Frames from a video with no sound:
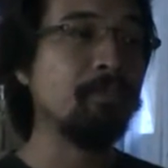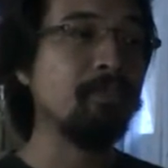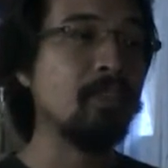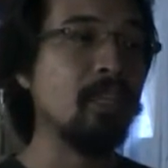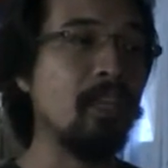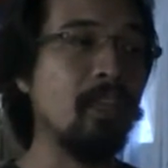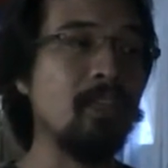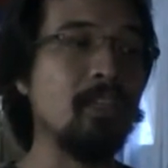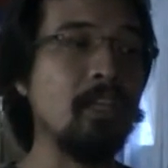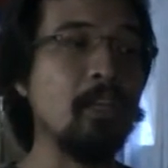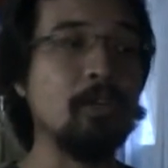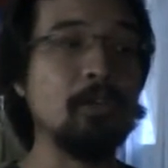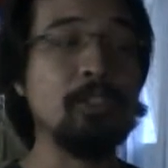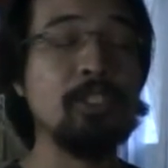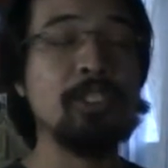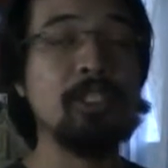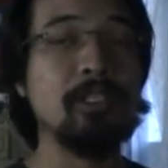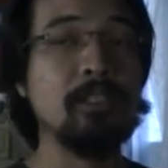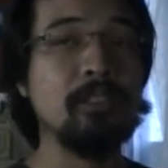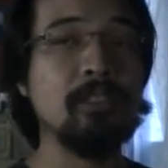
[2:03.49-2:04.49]
And energy
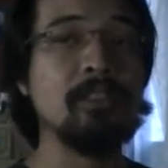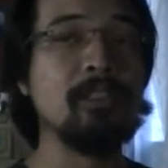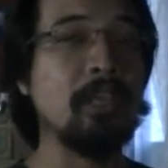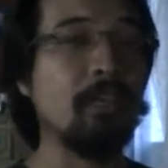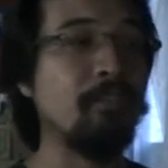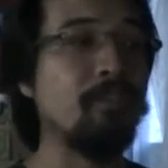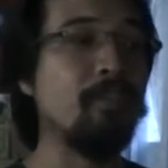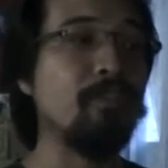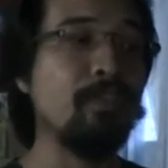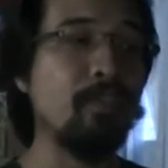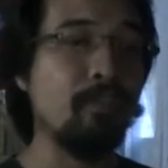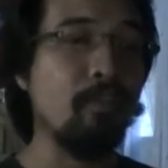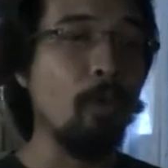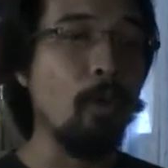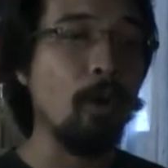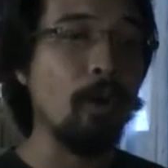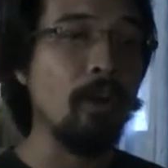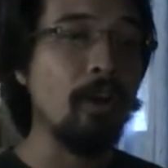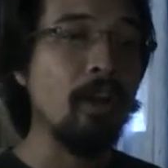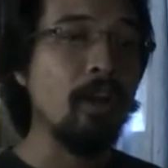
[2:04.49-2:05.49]
shield is at
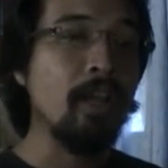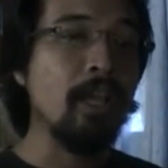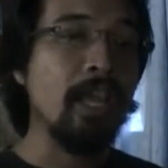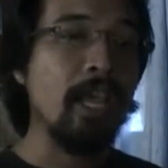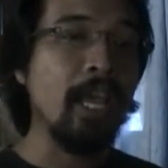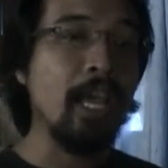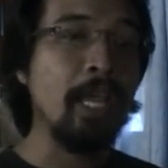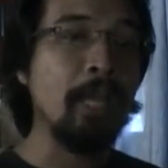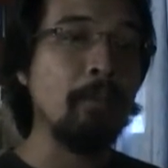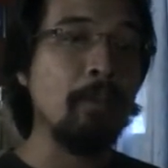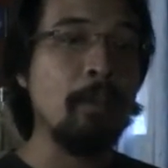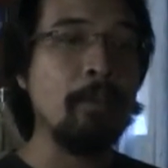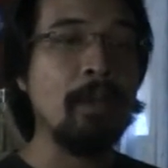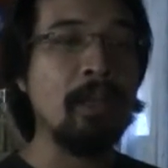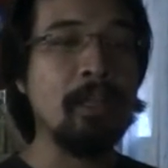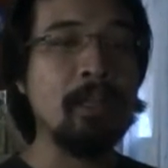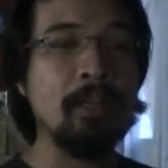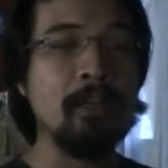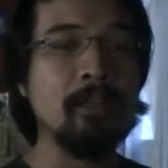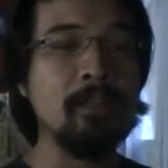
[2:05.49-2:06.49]
54, and my
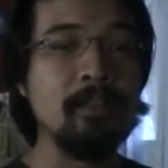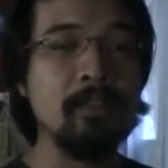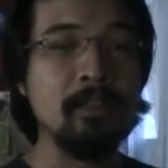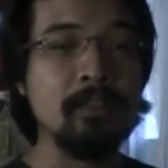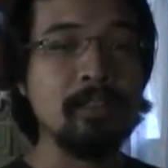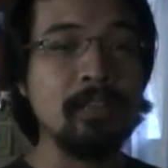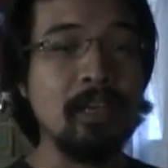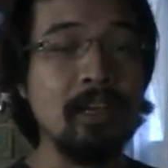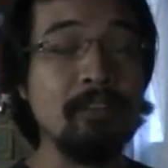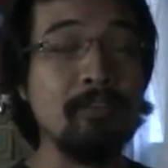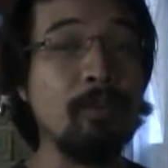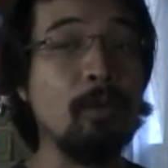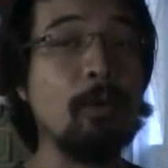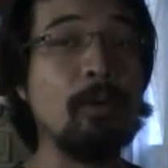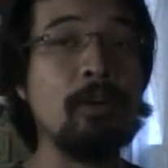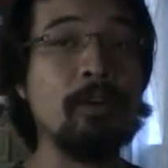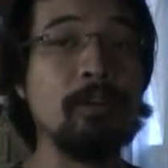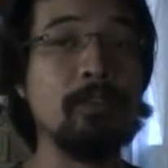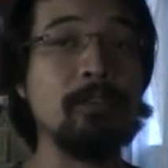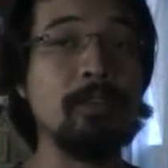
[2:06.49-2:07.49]
mana is at
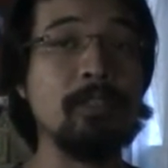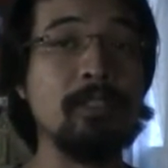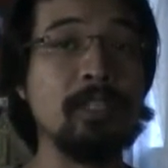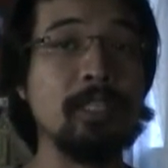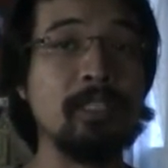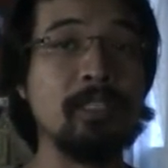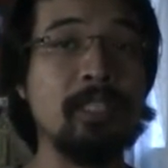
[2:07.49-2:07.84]
416.